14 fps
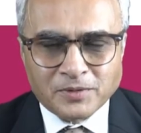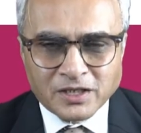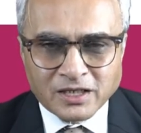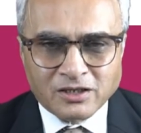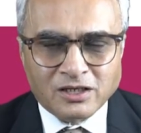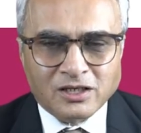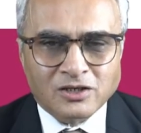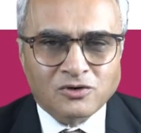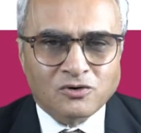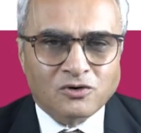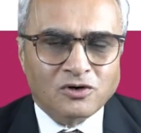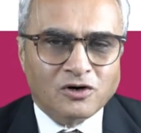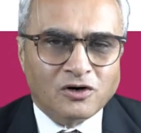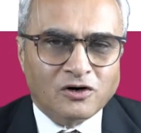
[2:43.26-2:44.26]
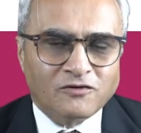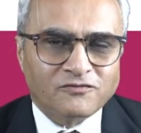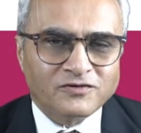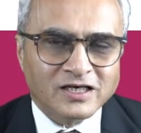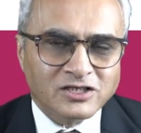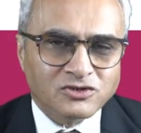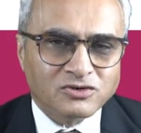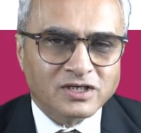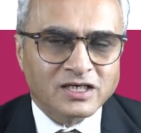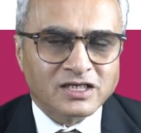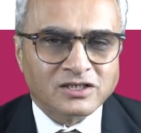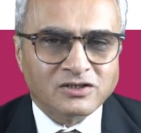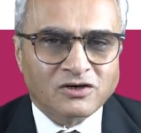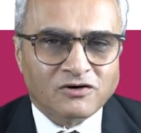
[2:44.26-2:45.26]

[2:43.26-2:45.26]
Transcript: particular goal of education